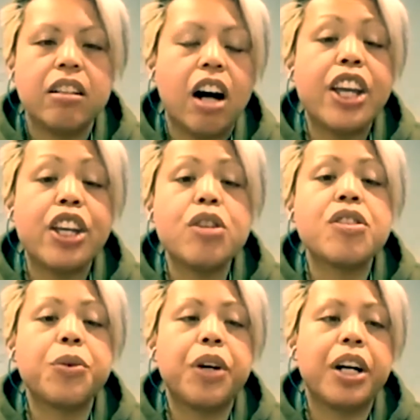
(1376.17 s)
used to
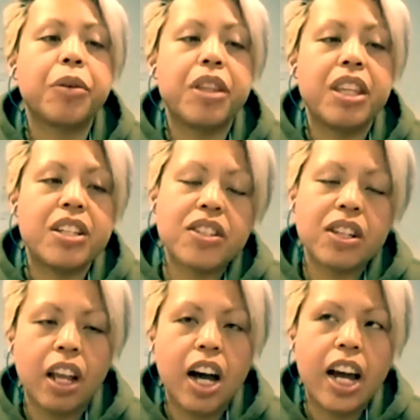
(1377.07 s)
work with this
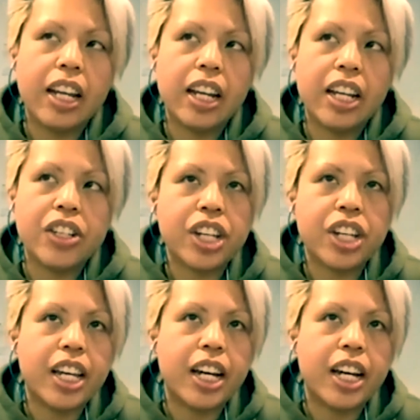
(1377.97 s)
client, and she,